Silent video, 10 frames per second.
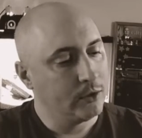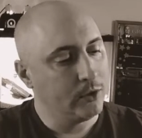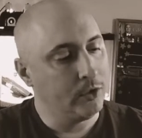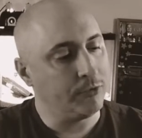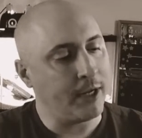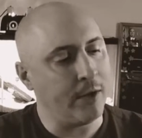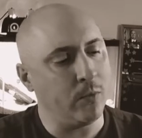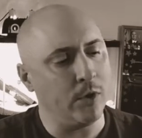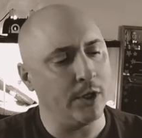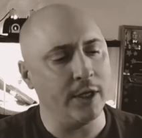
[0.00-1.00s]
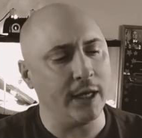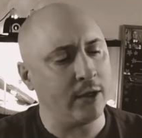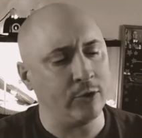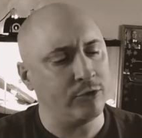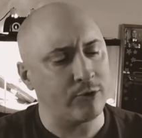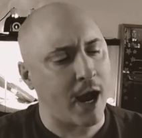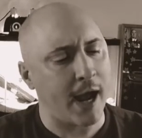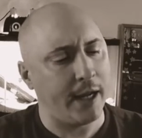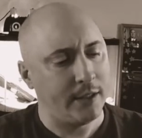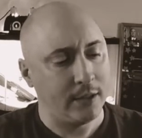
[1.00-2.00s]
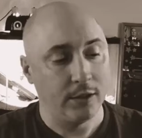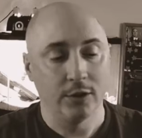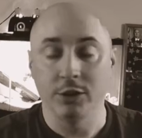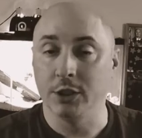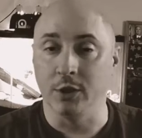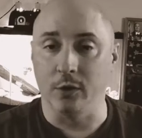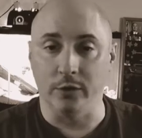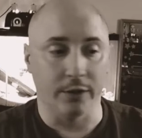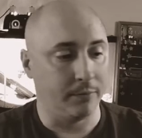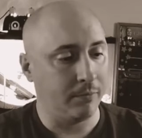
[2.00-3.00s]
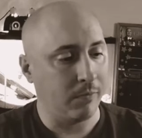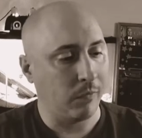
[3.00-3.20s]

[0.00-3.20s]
"Green wood, ill-dried," she called him.